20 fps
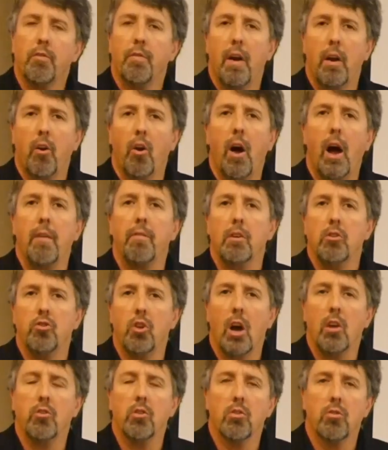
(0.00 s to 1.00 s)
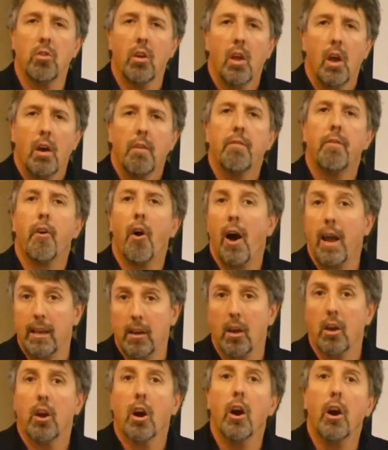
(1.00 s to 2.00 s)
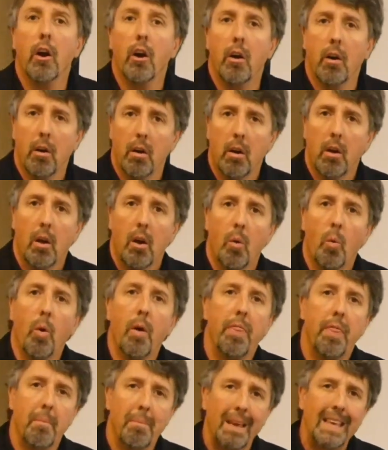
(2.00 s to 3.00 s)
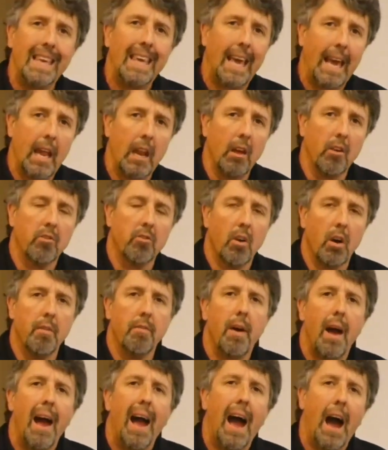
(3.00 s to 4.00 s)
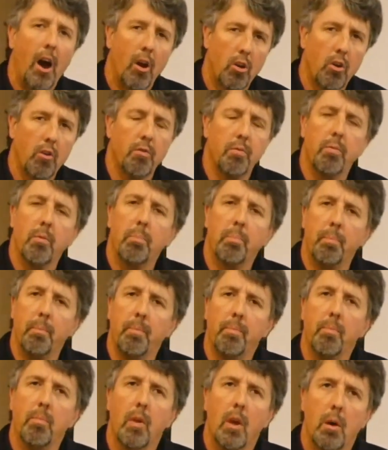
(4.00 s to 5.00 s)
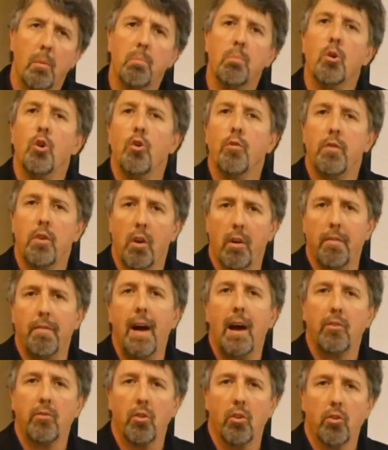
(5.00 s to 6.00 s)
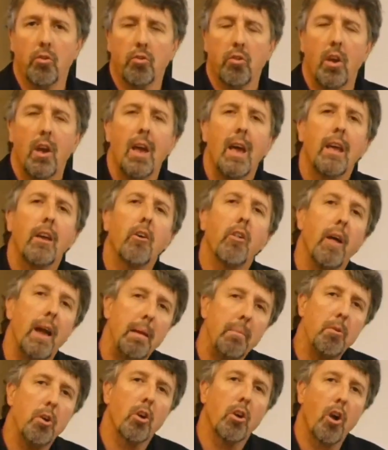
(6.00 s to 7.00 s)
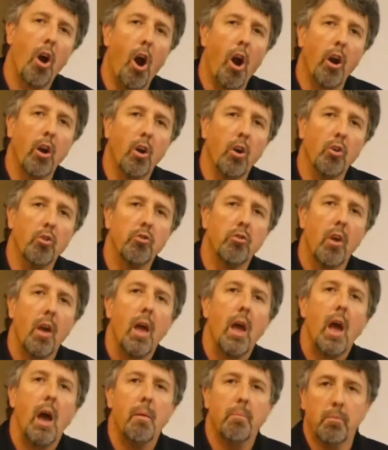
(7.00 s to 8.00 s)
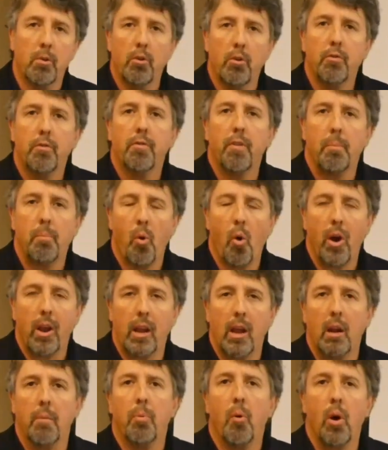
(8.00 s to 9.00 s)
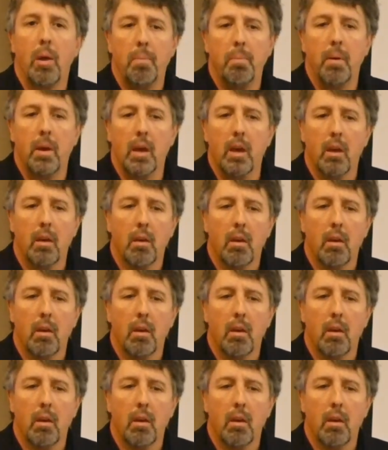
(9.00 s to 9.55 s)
as federal hyphen judges, for I concur with the mechanics of how you've moved your vessels, claimed your cargoes, and moved from point A to point B.